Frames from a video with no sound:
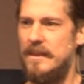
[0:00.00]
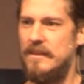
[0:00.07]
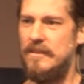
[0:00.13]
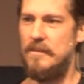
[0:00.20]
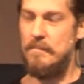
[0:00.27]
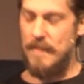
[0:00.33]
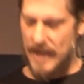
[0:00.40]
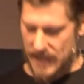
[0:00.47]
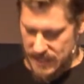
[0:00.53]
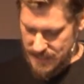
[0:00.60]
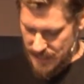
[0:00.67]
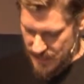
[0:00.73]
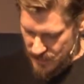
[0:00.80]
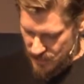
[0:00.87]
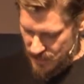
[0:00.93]
to
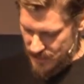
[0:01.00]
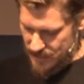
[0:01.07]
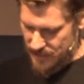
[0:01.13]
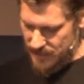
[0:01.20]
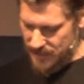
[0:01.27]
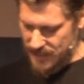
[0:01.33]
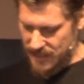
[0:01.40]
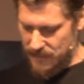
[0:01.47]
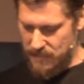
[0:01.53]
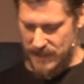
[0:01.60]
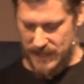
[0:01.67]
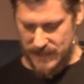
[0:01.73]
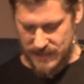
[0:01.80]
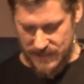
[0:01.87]
meditate on a little bit.